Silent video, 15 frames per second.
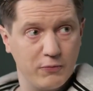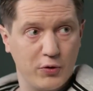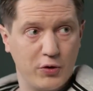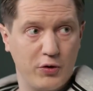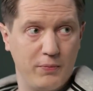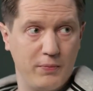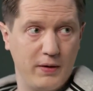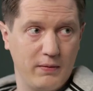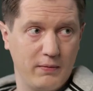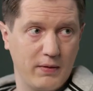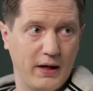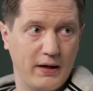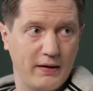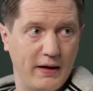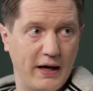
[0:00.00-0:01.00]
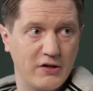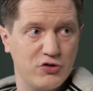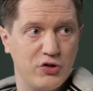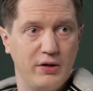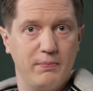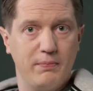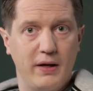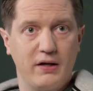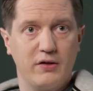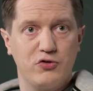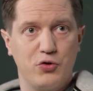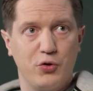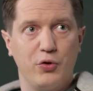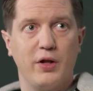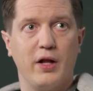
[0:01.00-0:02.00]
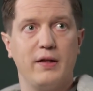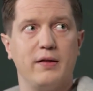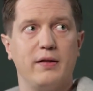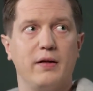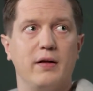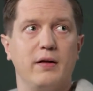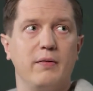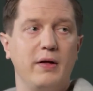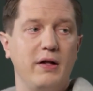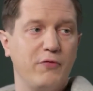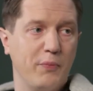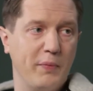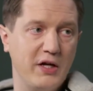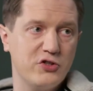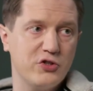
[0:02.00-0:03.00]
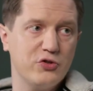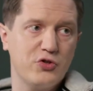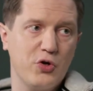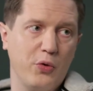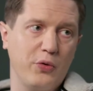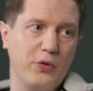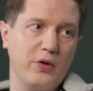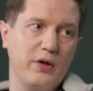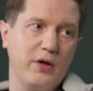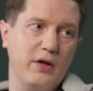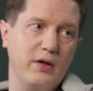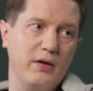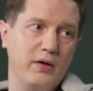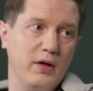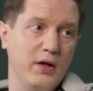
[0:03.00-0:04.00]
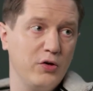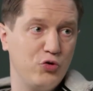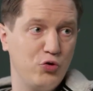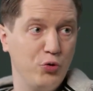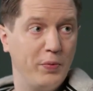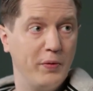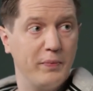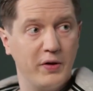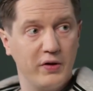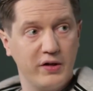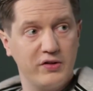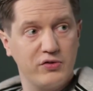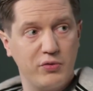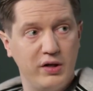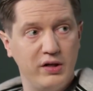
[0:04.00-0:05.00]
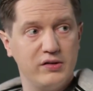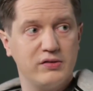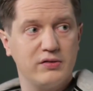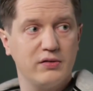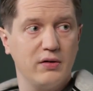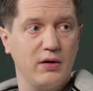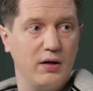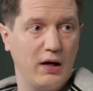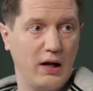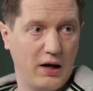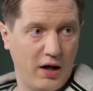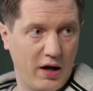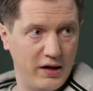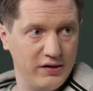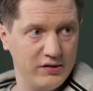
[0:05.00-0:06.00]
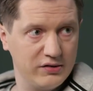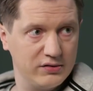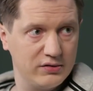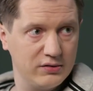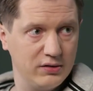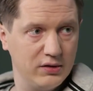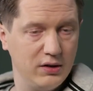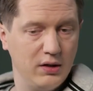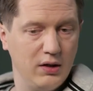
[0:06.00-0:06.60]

We're gonna actually make sure that the information shown on the troop and building screens aligns.